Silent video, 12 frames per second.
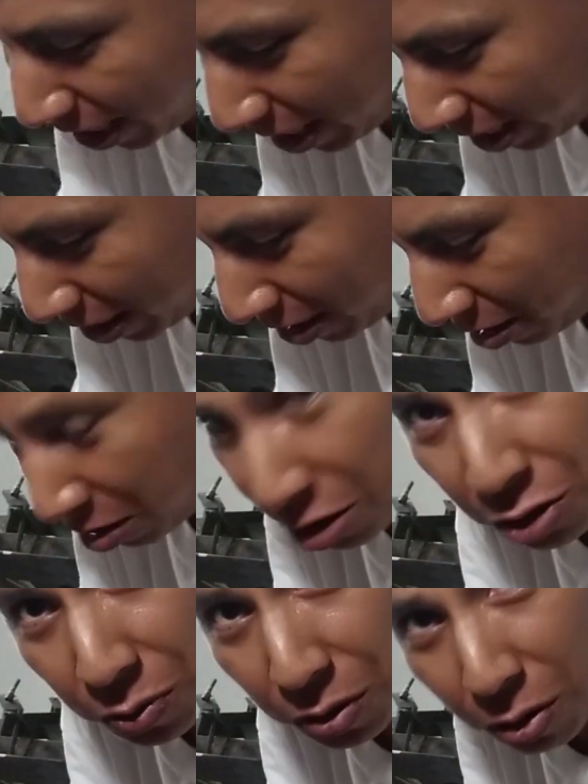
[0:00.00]
The
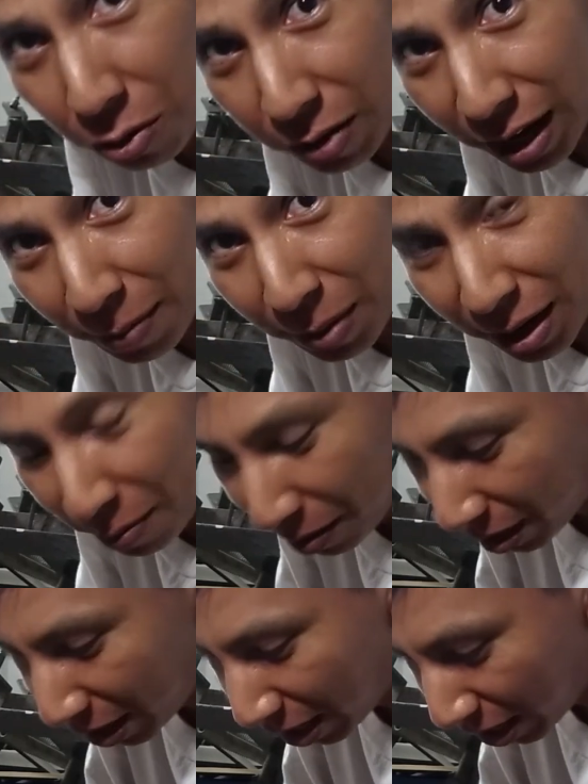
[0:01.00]
drill hole that I made,
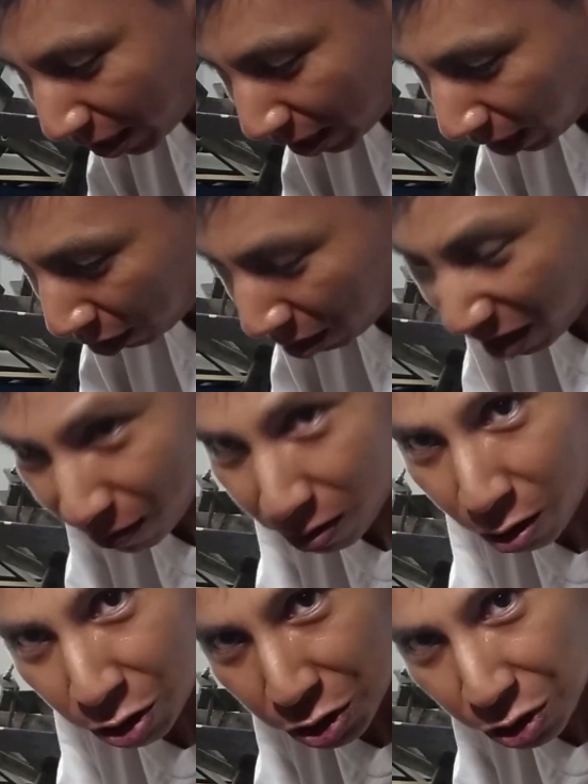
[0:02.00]
and I don't have a
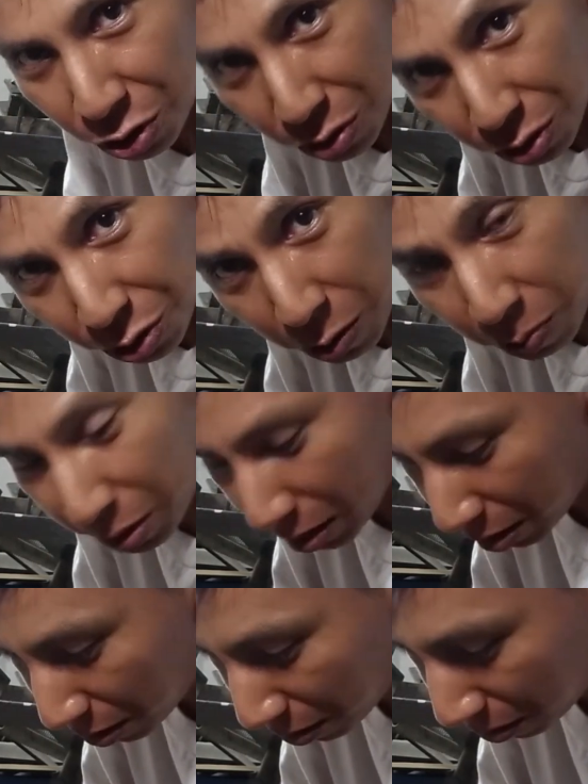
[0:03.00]
larger drill bit,
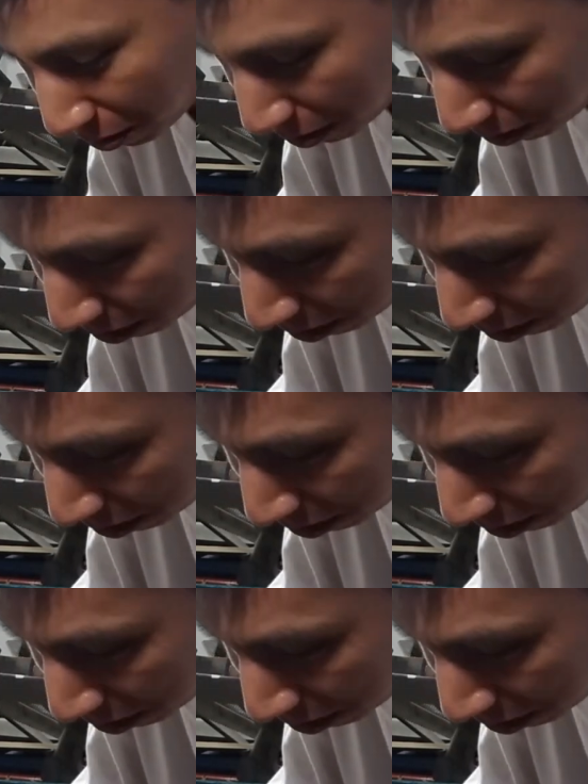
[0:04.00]
so